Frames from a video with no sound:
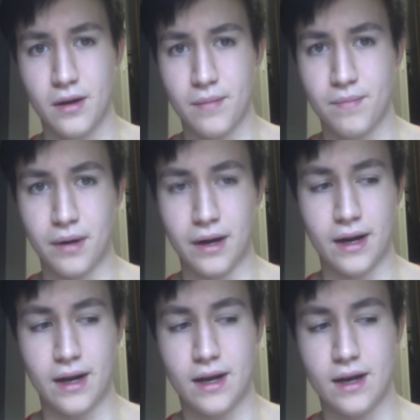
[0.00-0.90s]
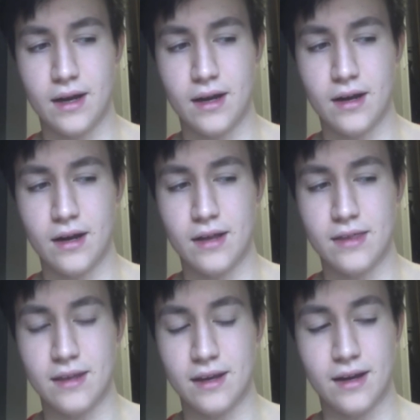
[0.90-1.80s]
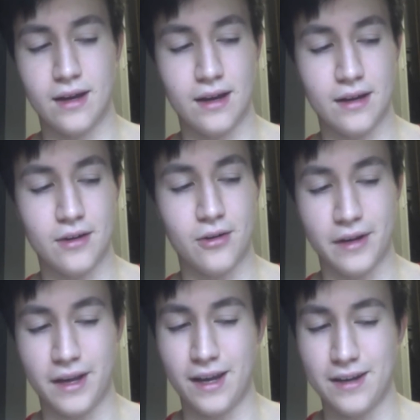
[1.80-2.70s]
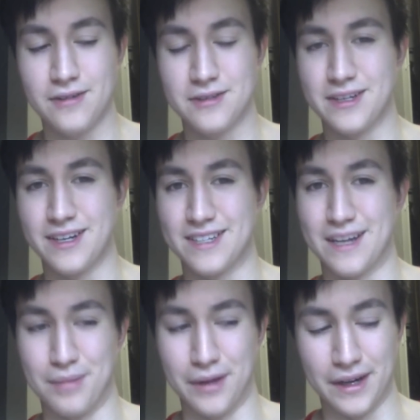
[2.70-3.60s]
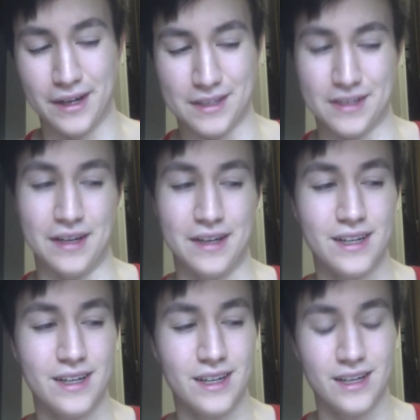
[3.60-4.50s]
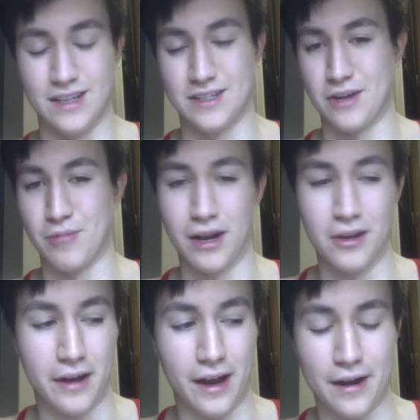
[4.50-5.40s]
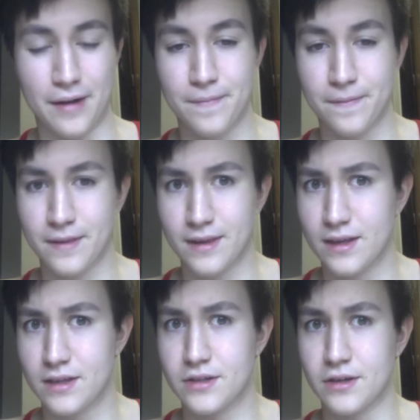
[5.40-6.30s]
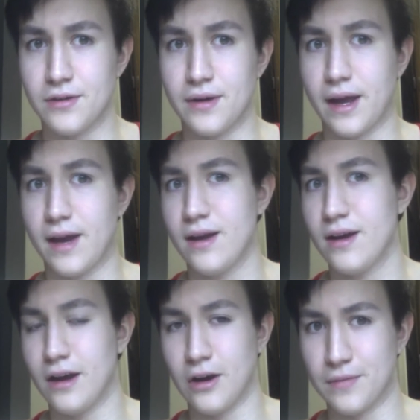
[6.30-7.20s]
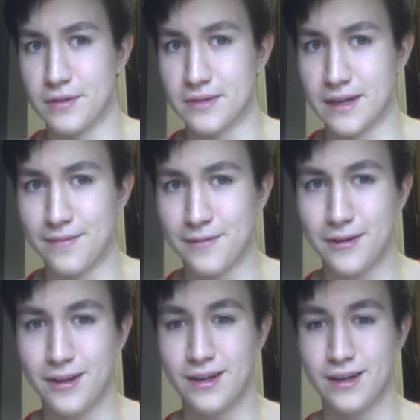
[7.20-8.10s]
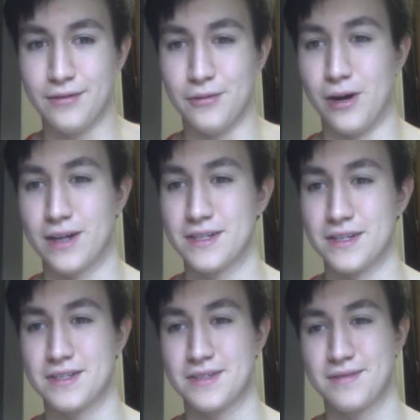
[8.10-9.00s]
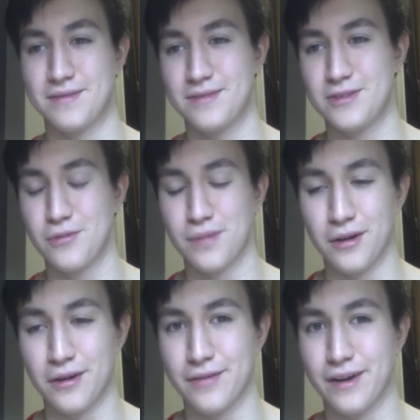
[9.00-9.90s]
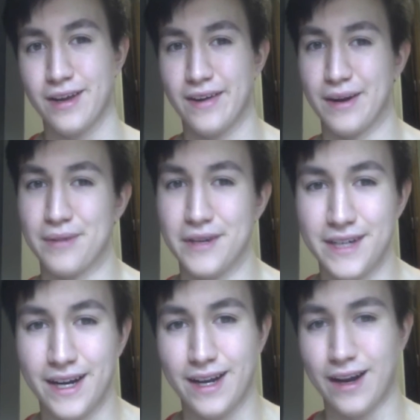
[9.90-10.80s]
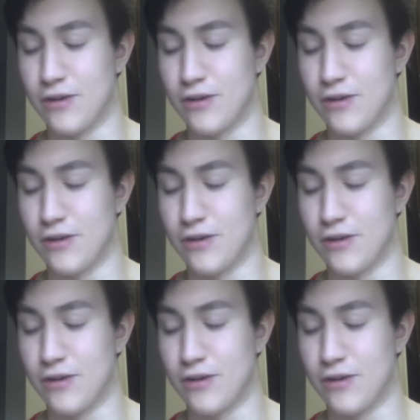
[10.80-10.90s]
But I think calling Candito's linear template is a good way to look at it. So again, I hope this was helpful. If you watched this super long video, I appreciate it.